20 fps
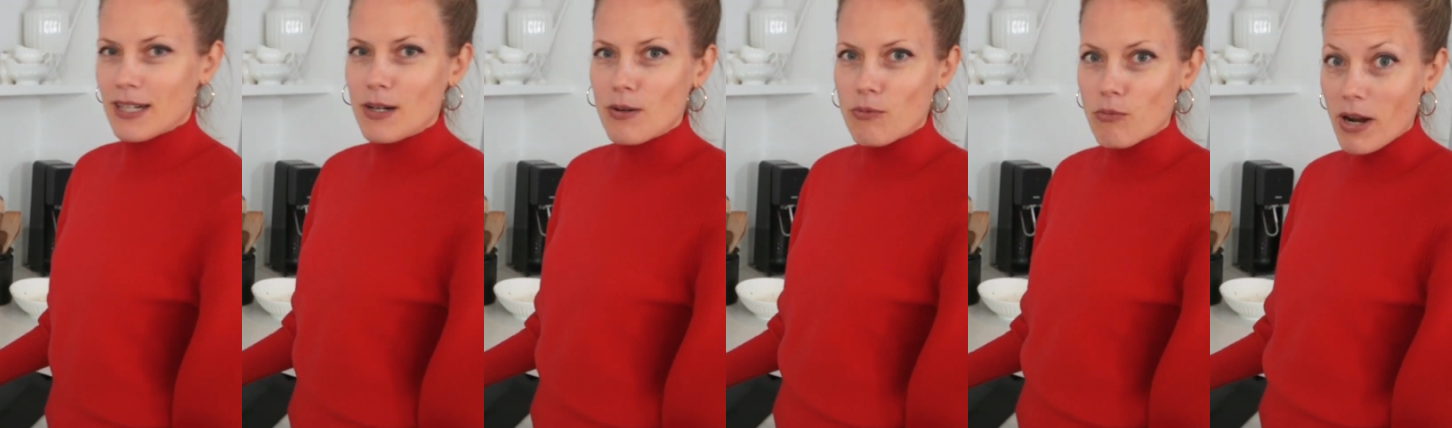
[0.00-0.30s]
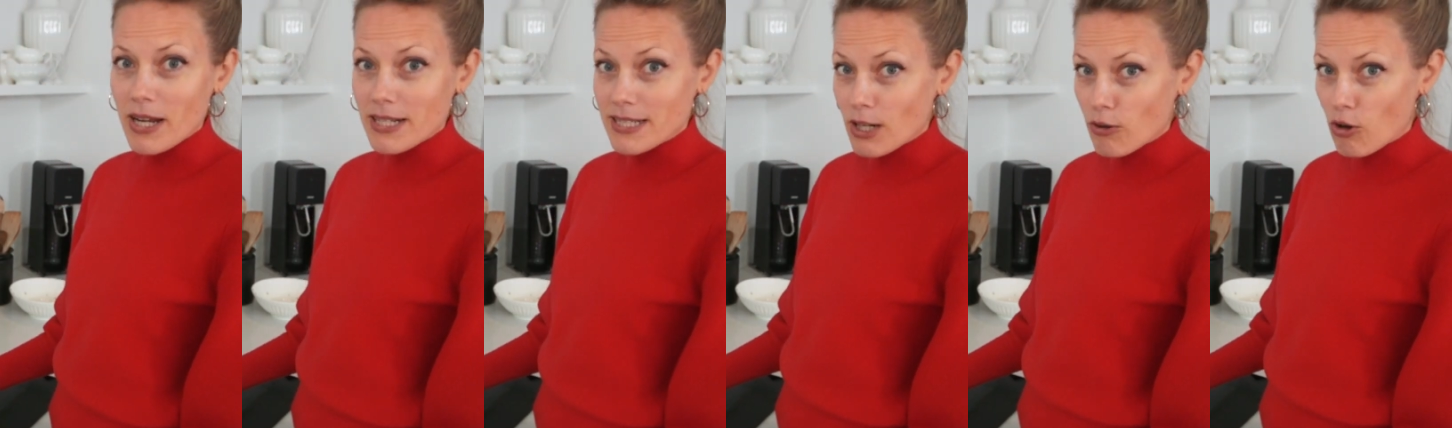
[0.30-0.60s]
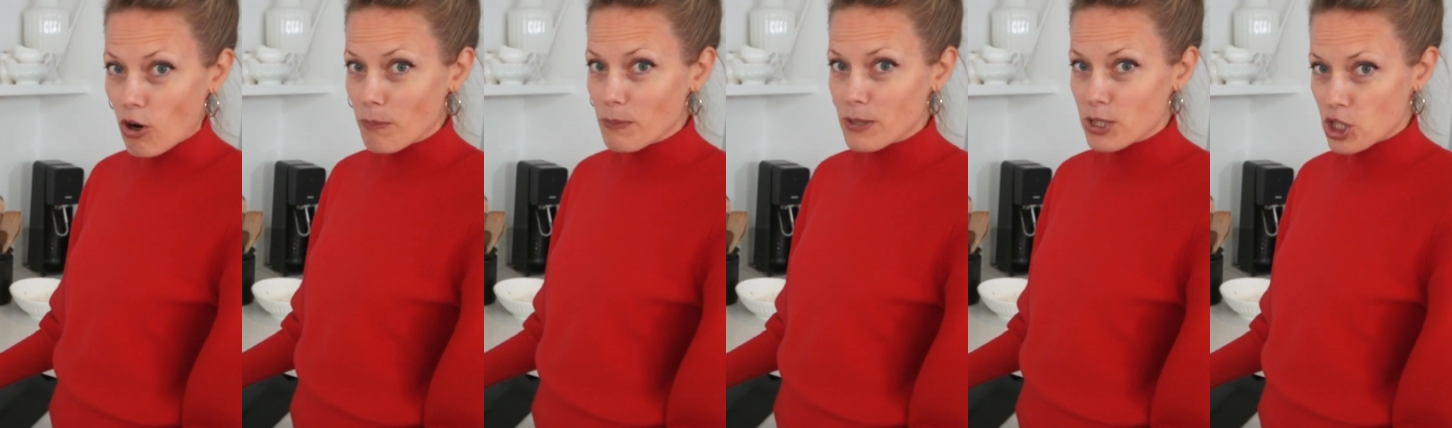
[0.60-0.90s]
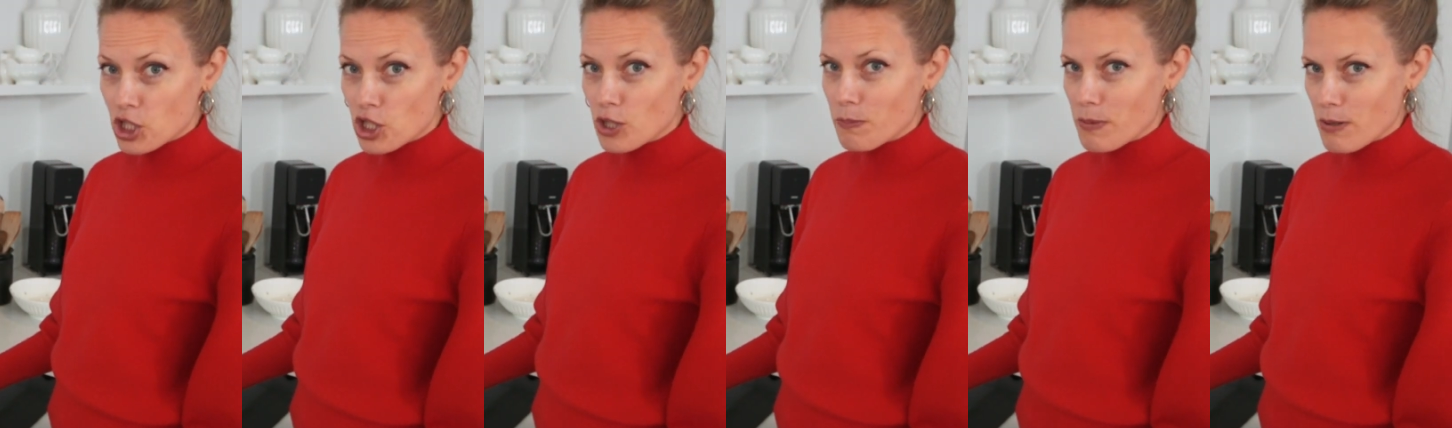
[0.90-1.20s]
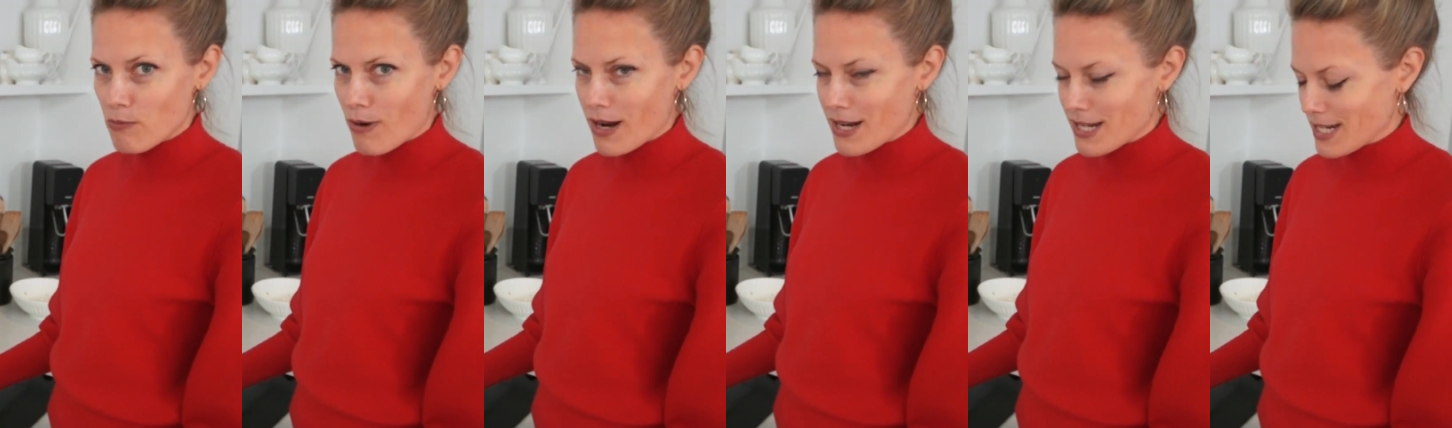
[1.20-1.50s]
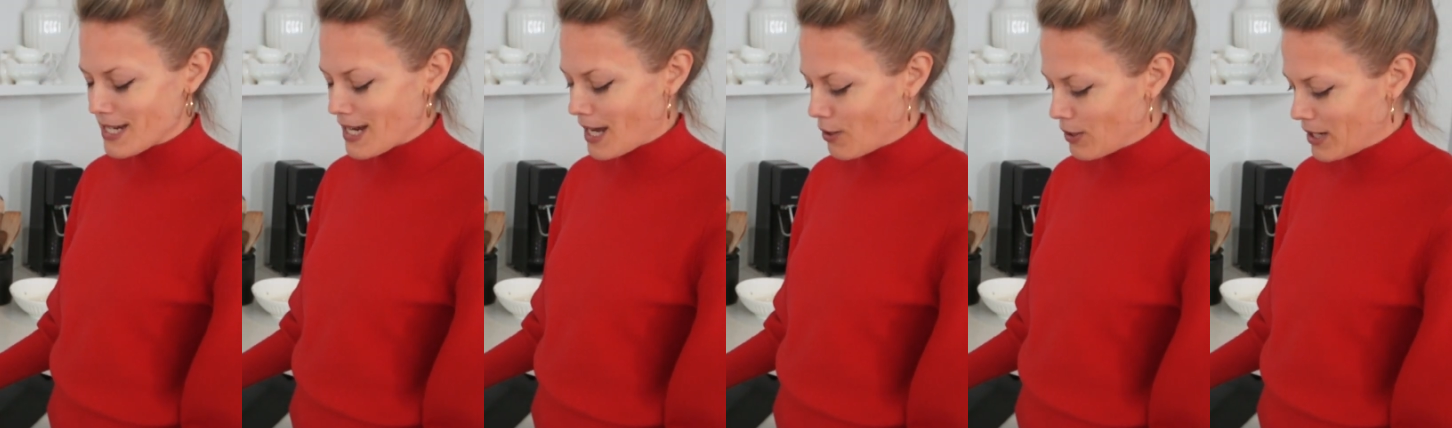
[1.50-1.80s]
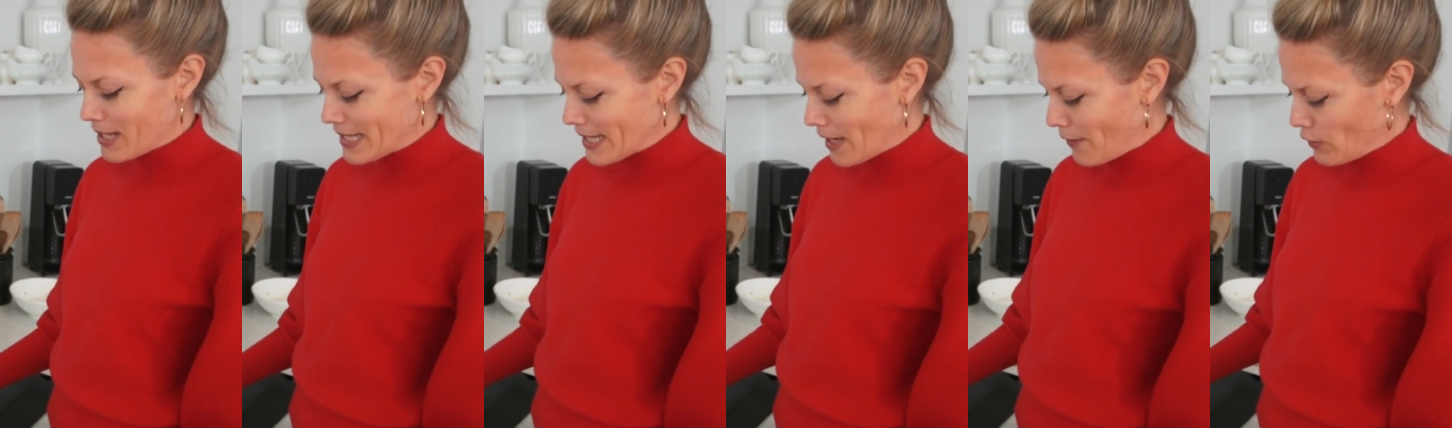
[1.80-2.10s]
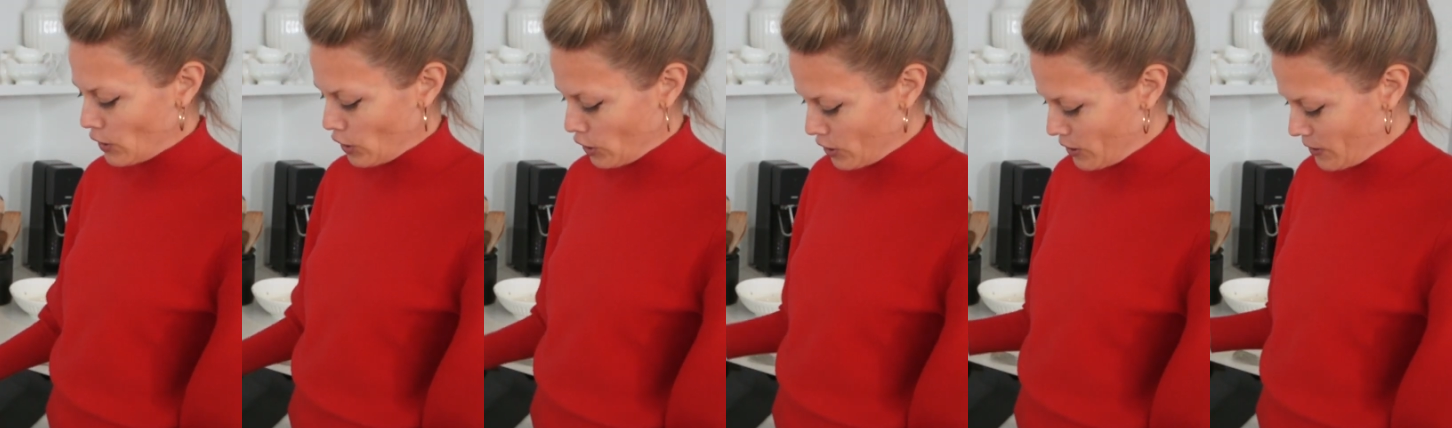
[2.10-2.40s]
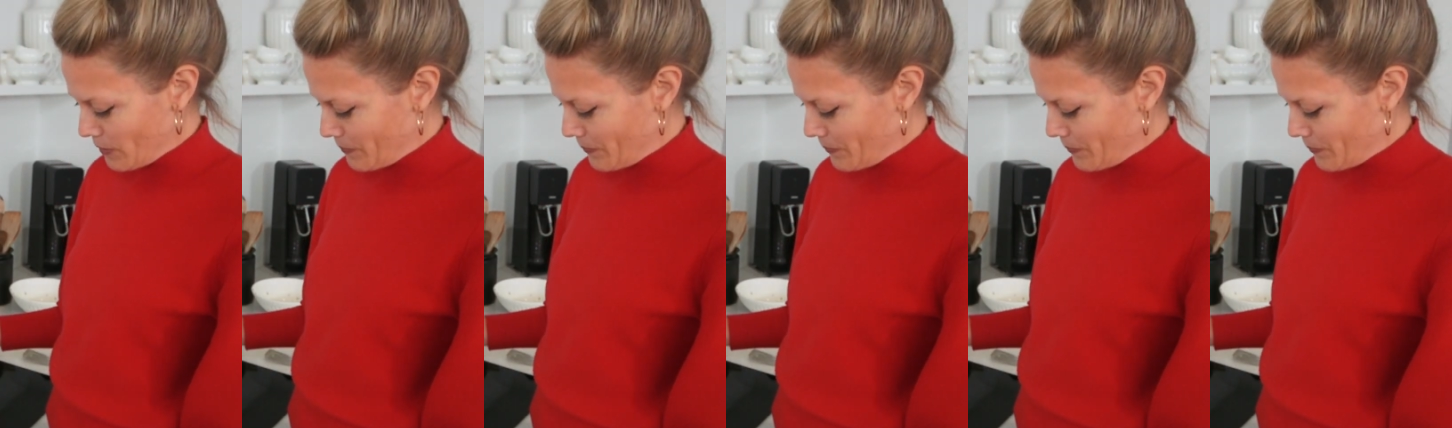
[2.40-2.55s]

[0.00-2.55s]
Right, our omelette should be ready now. Let's have a look.